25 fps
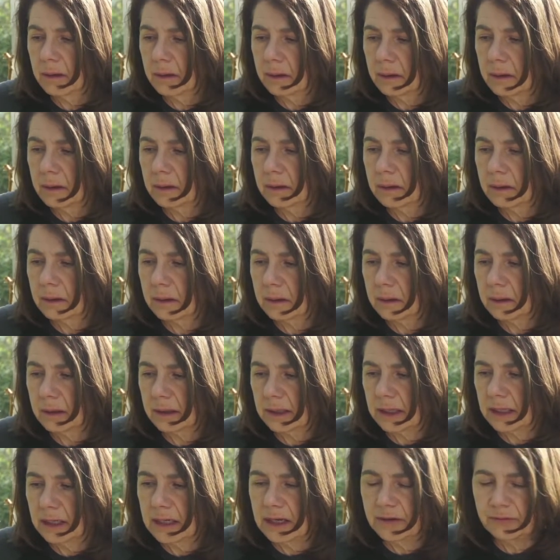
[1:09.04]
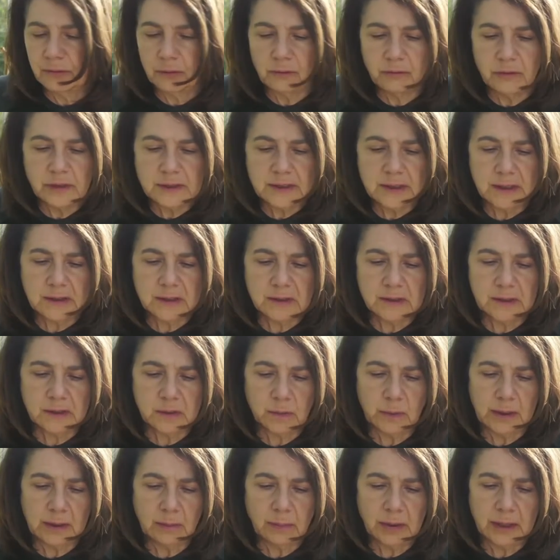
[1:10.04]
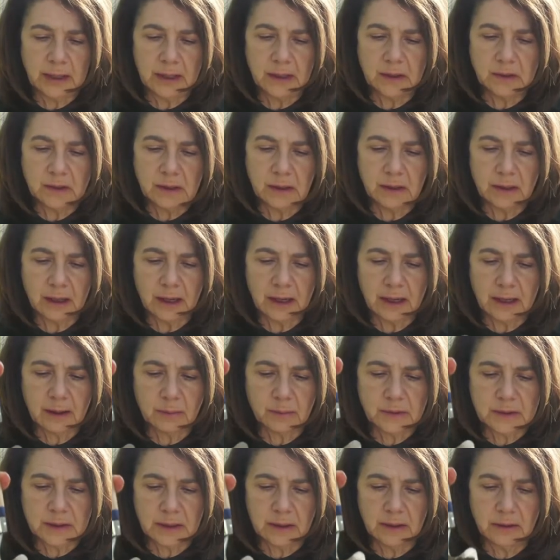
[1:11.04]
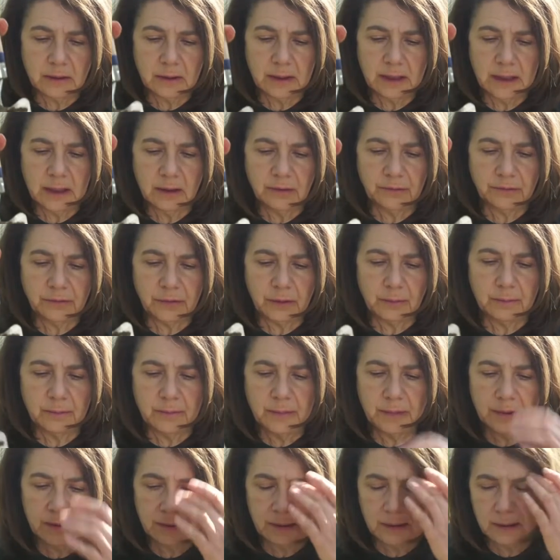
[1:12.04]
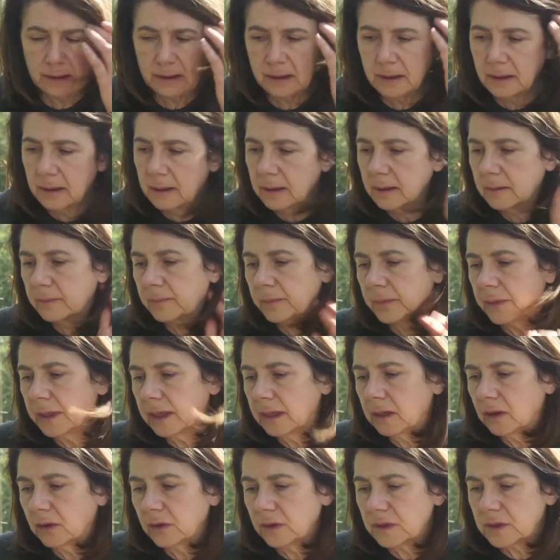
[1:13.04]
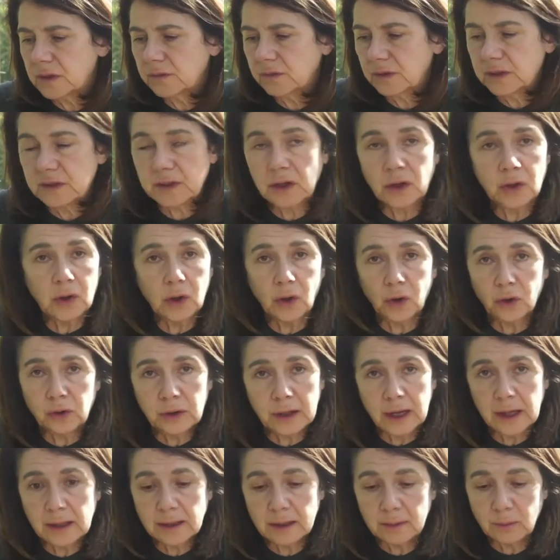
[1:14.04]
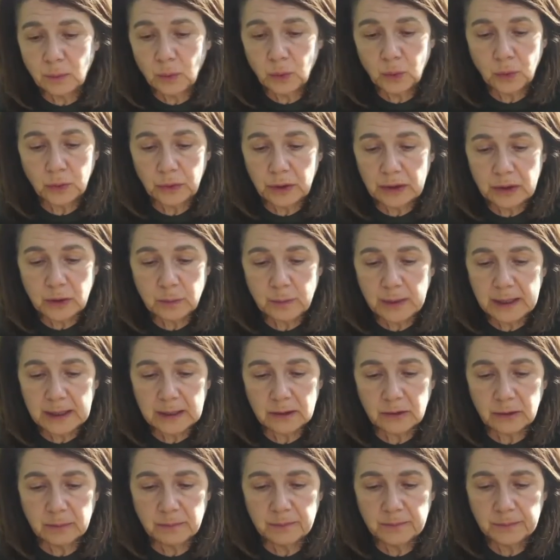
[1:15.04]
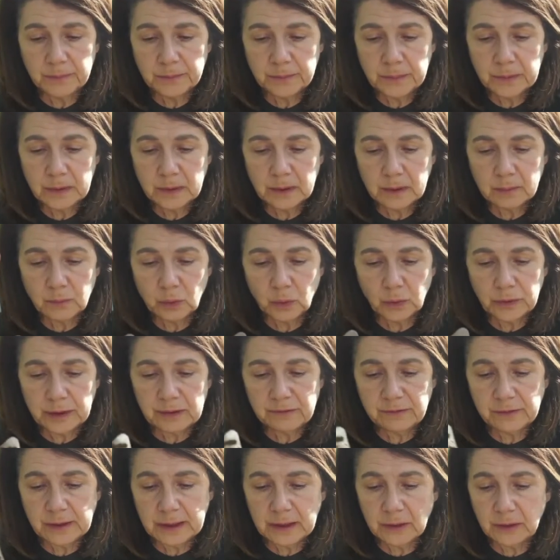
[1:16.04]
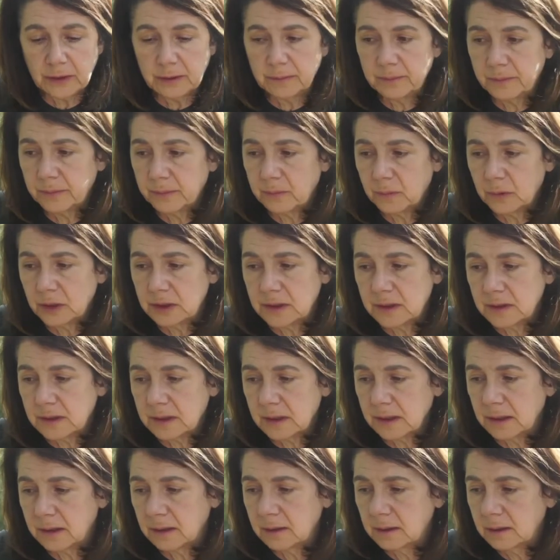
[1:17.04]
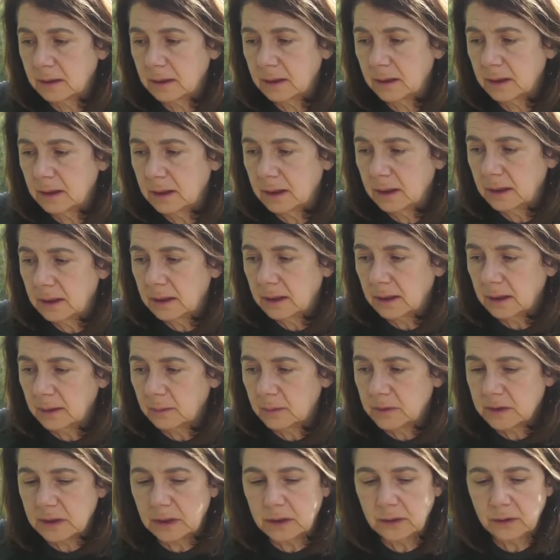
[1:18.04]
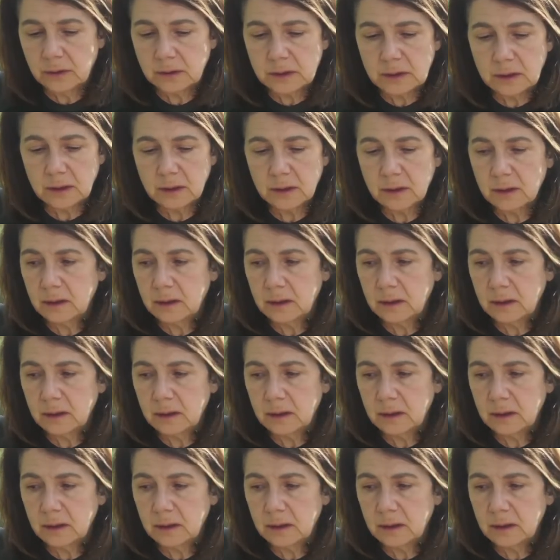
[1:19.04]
I can never resist sweet peas. I absolutely love them. They last for so long, and the more that you pick them, the more they flower, which is their absolute